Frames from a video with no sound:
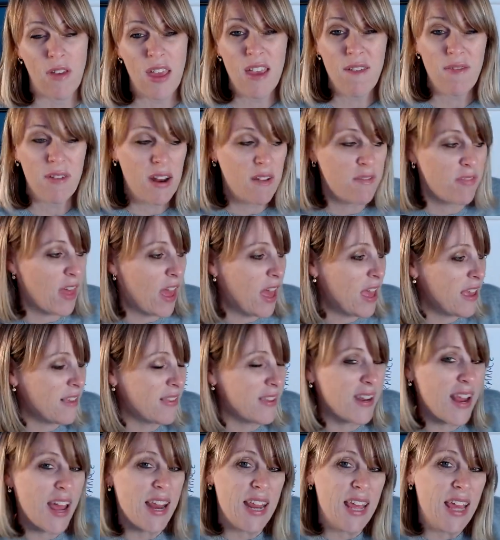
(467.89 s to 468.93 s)
even if there
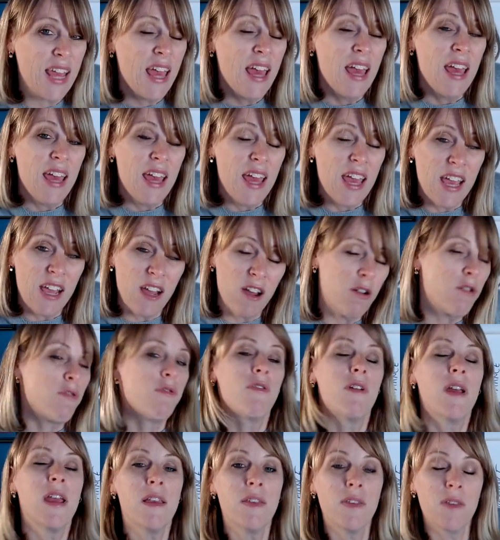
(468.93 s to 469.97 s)
isn't any
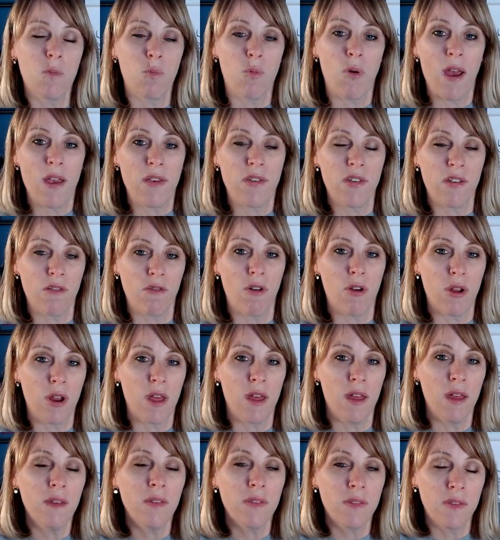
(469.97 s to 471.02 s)
increased pressure on
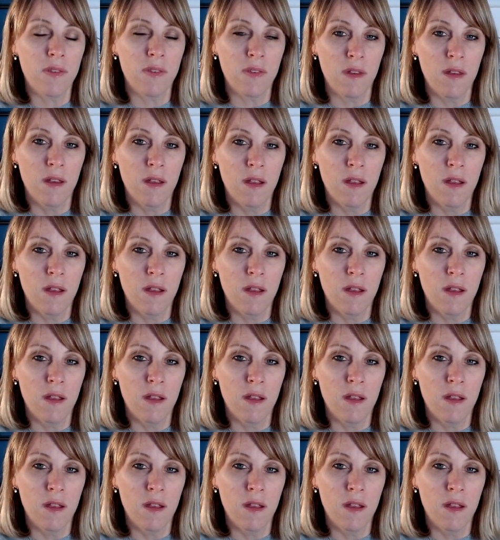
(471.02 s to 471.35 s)
us,